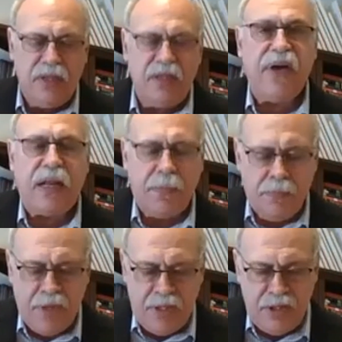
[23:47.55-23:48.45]

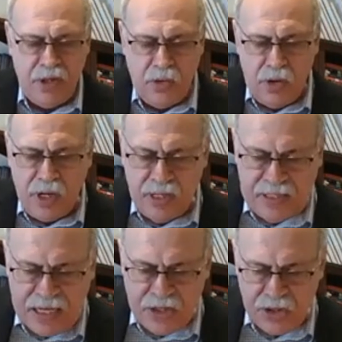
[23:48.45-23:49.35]
development,
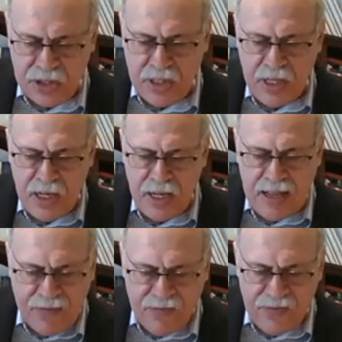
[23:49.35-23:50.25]
organization,
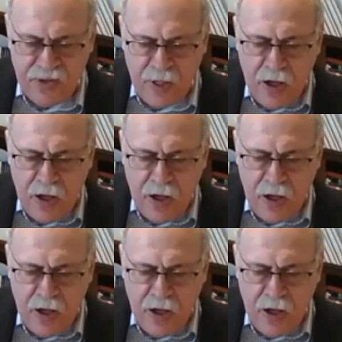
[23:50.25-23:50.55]
life.